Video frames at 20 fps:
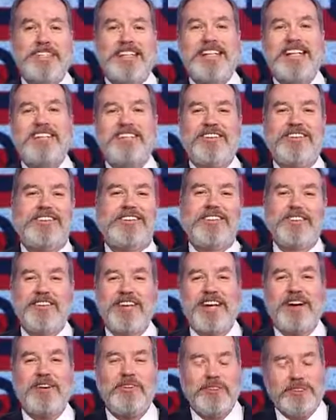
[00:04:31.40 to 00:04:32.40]
procedure
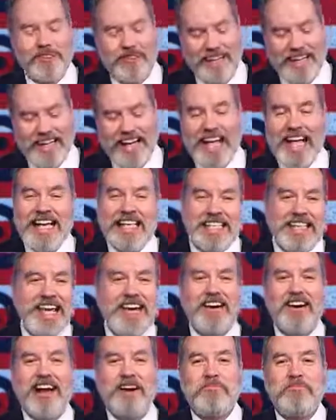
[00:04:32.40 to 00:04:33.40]
303.
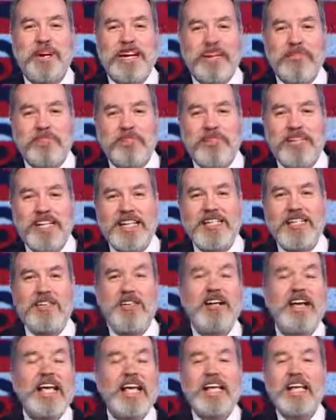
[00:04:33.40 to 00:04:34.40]
Standard operating
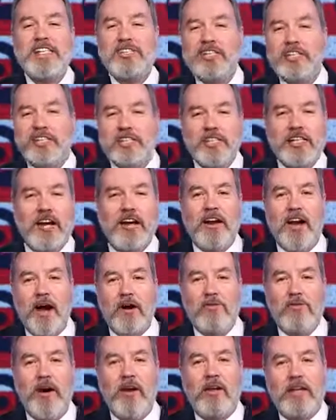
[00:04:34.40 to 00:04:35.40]
procedure is to shut
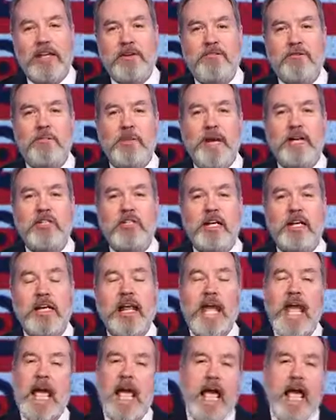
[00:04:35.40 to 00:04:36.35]
off all information